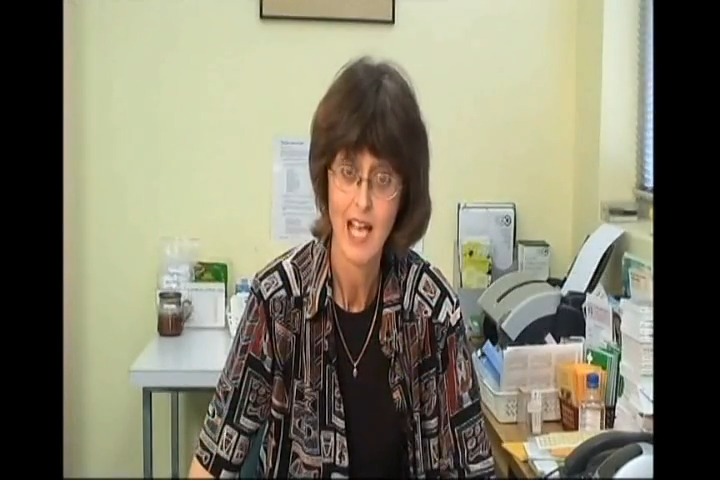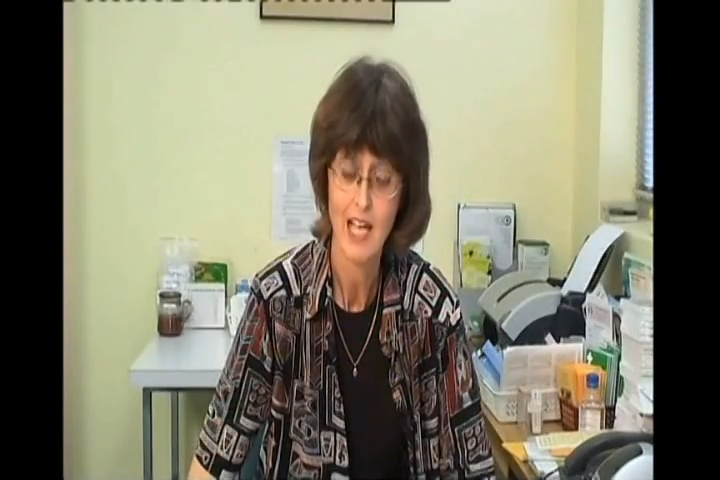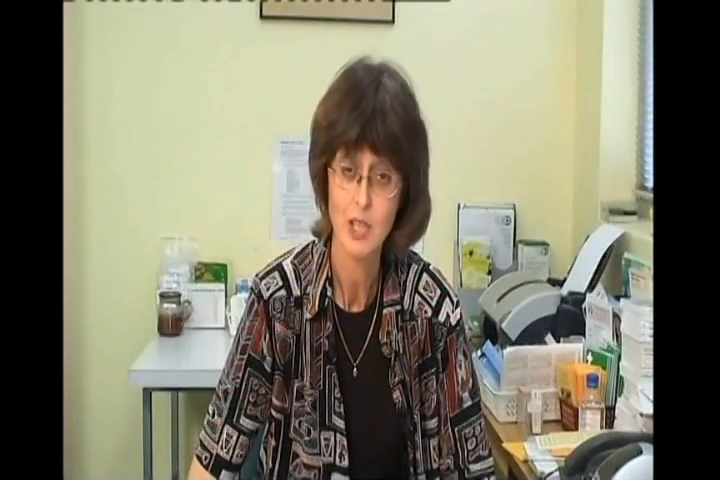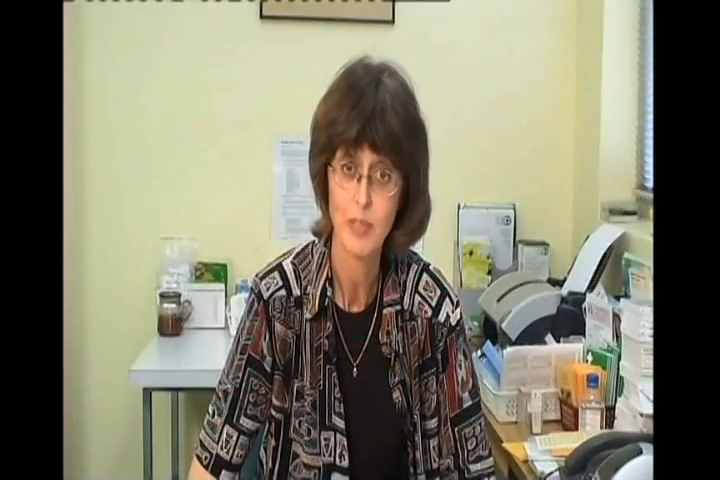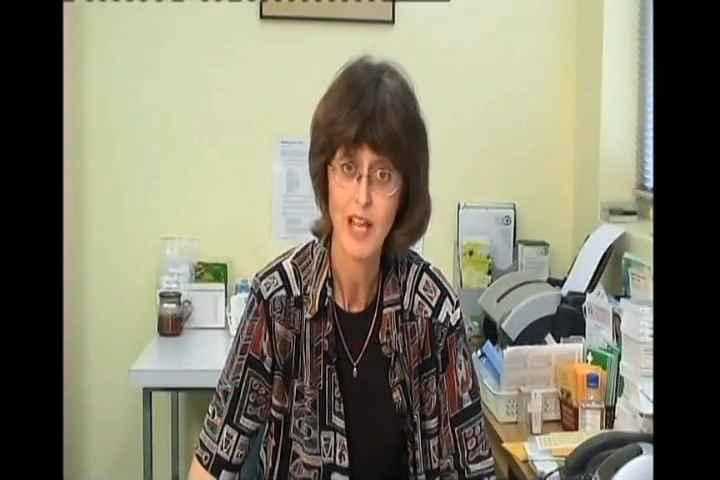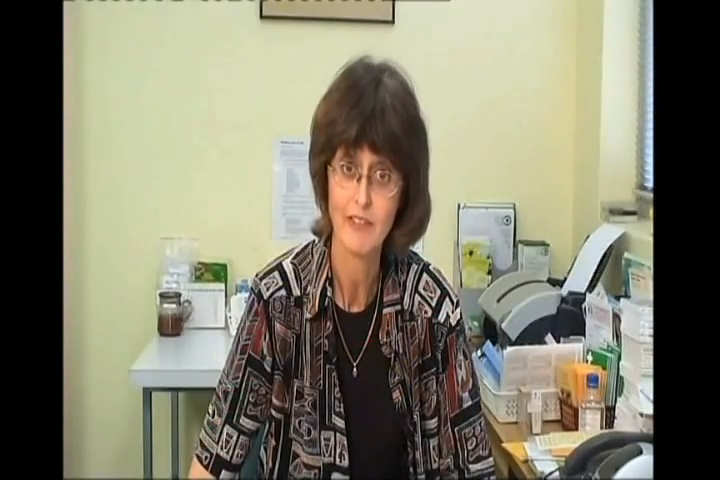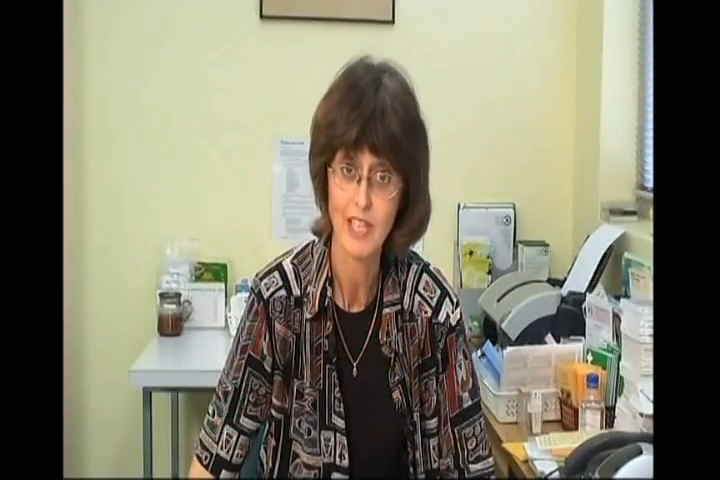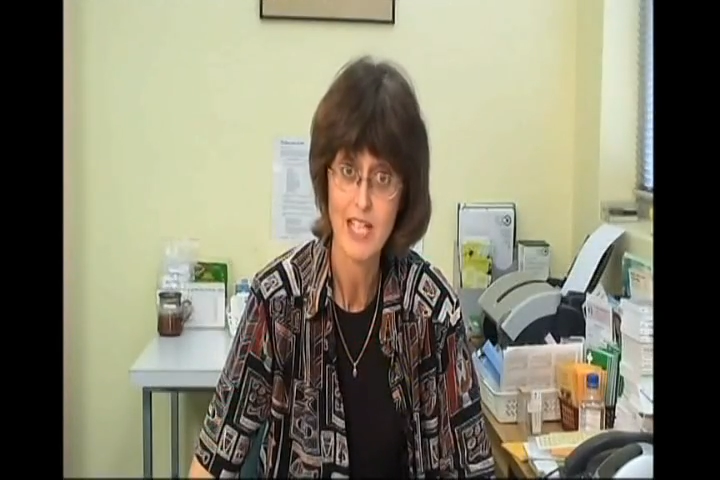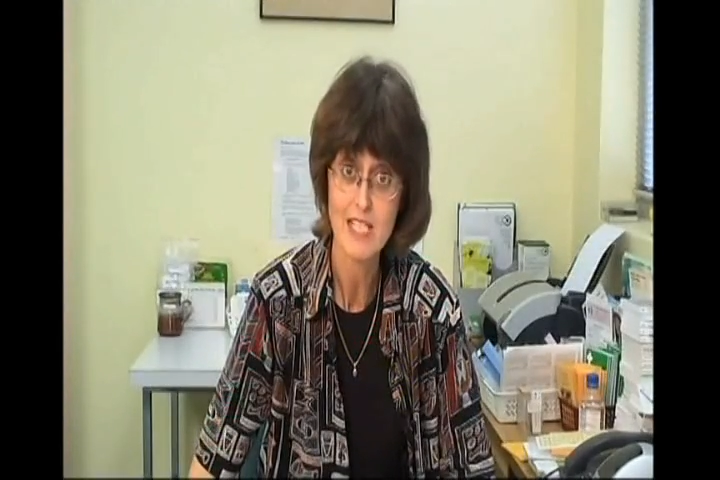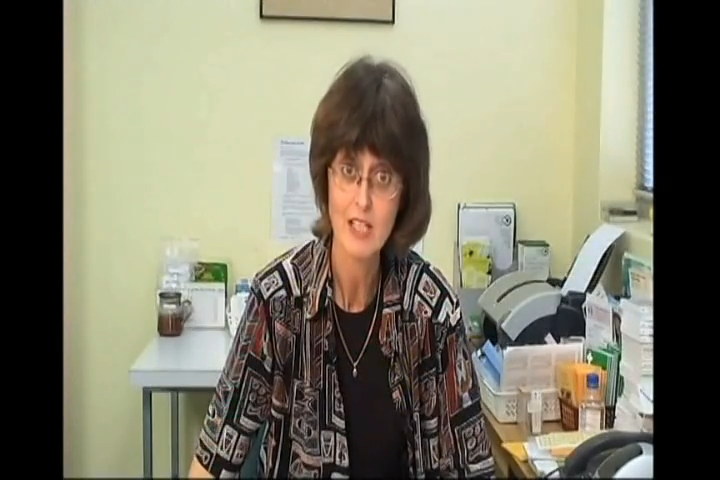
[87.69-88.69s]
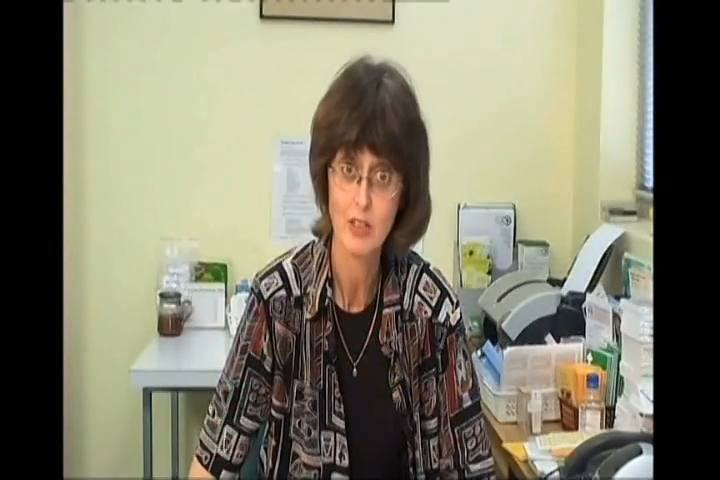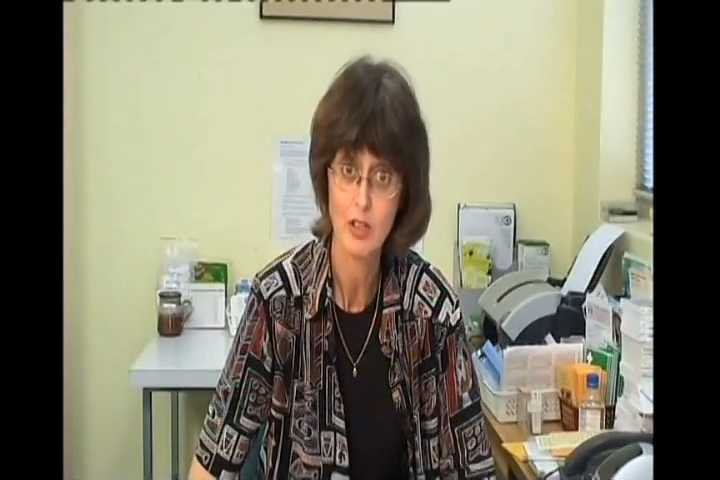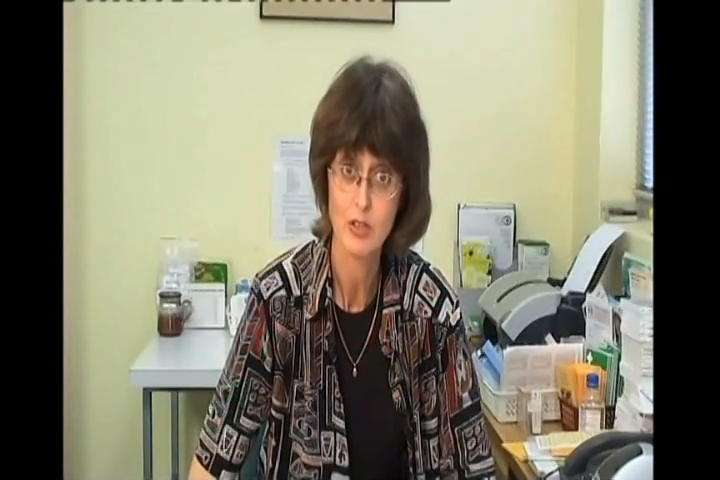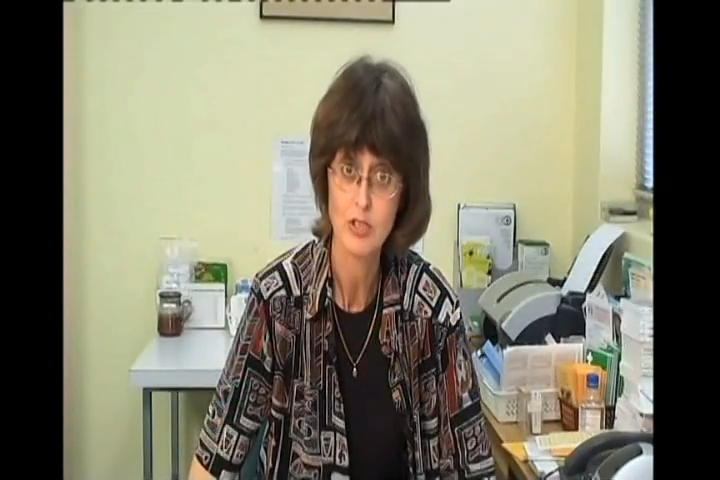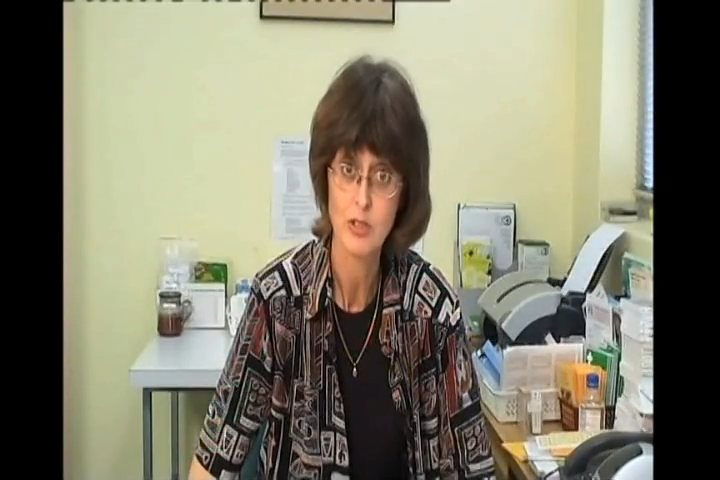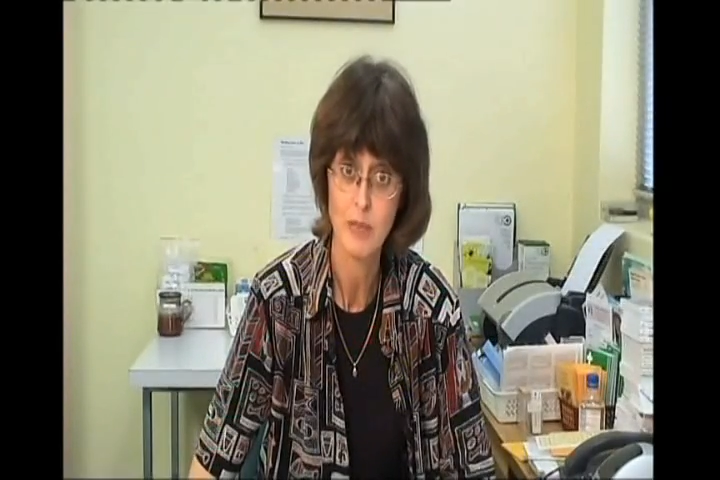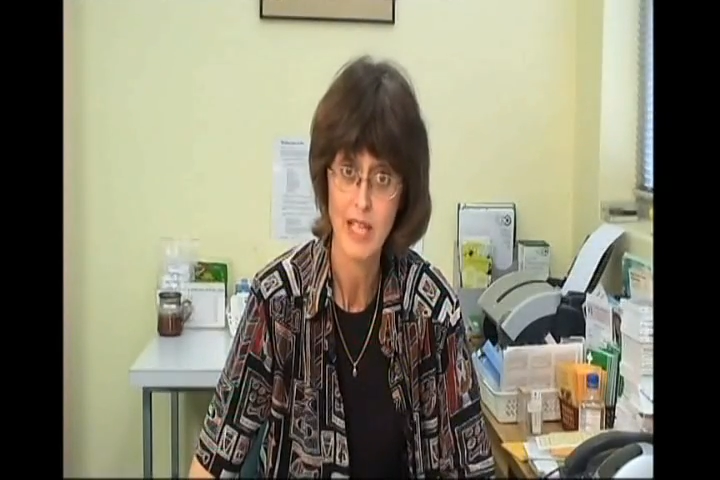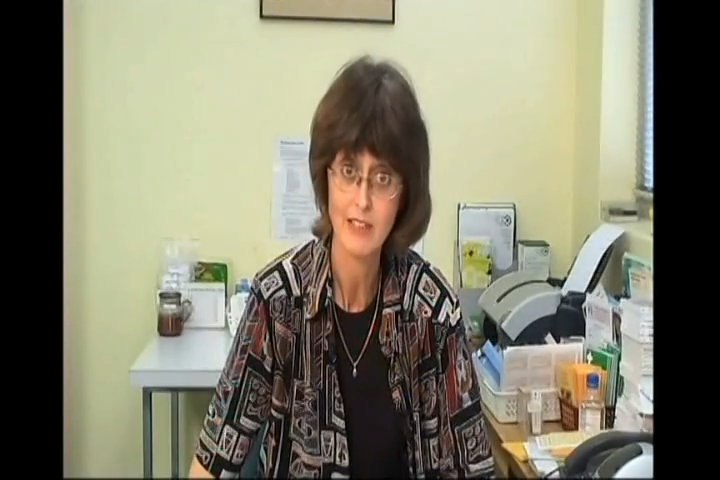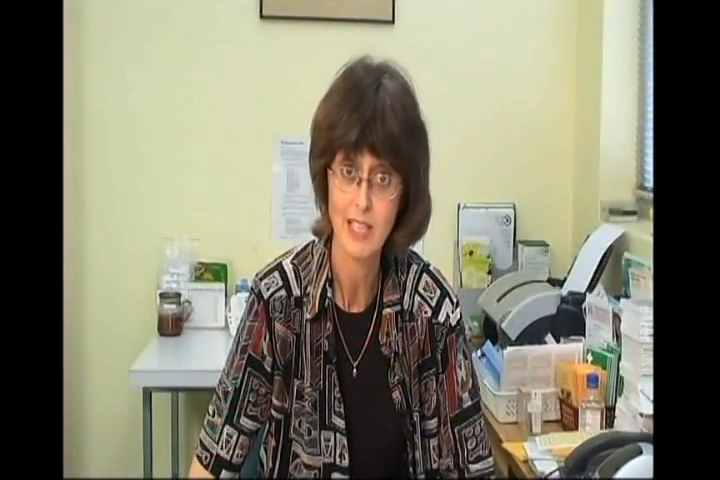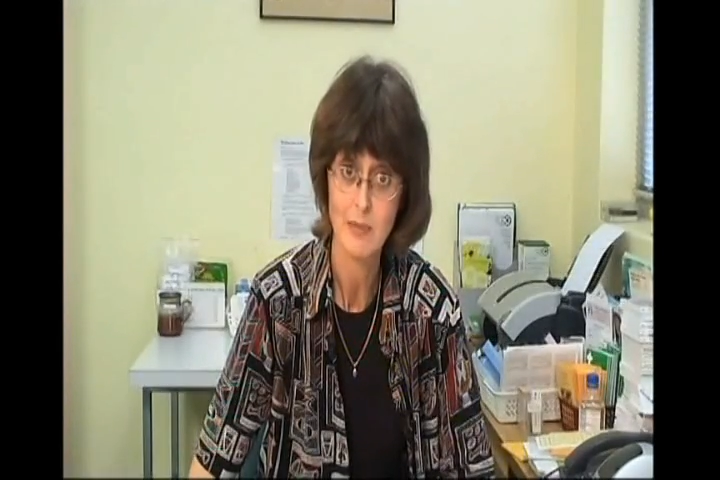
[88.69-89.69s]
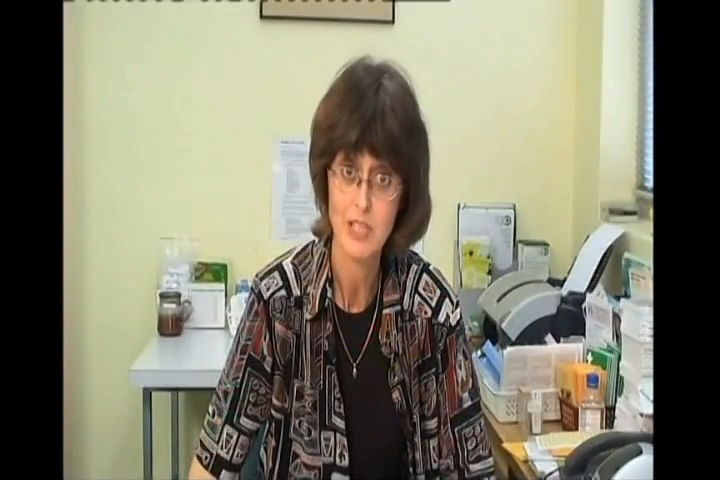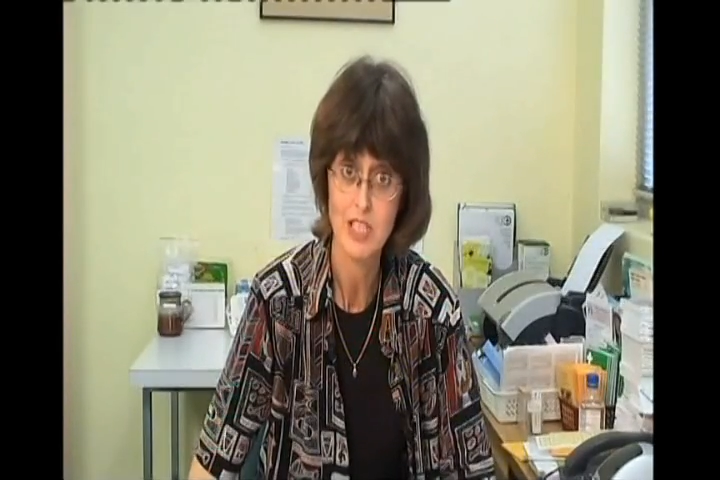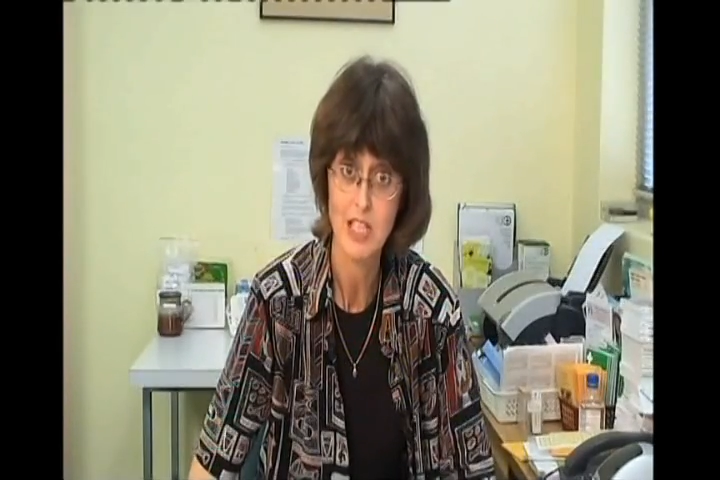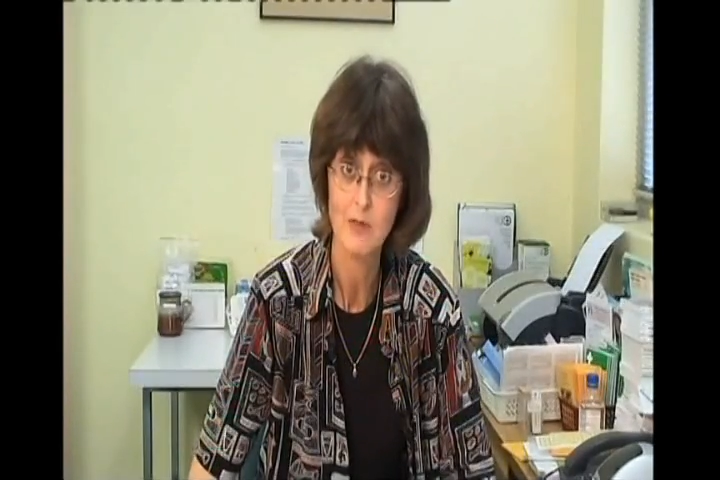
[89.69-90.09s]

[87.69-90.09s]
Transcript: and you will have less long-term bowel damage